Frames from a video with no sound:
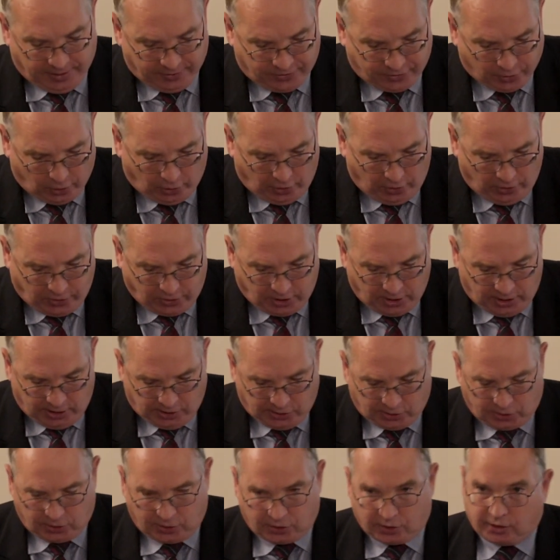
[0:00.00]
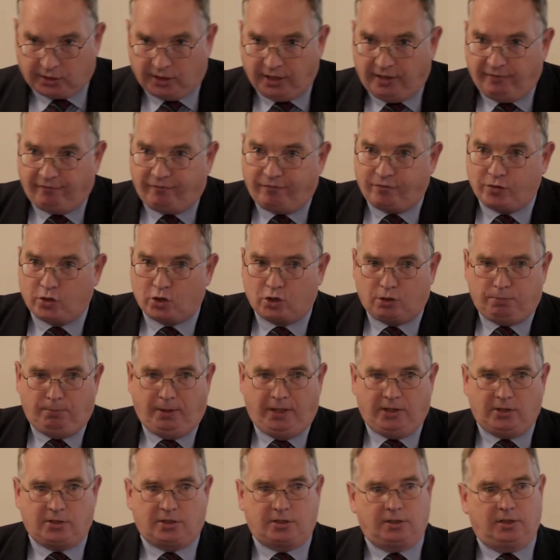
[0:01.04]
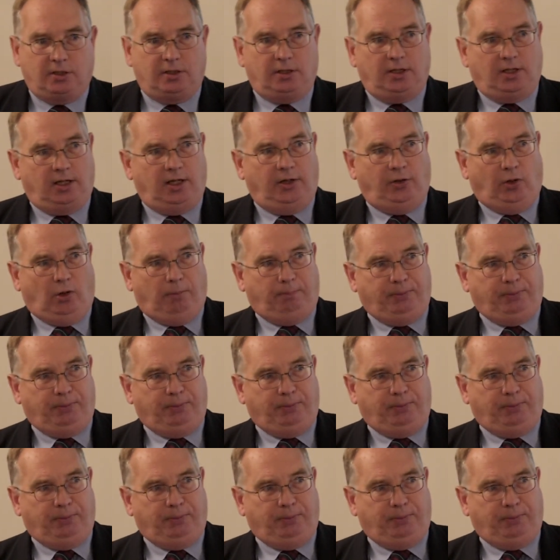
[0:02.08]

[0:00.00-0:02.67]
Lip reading: the authorities give Schmidt an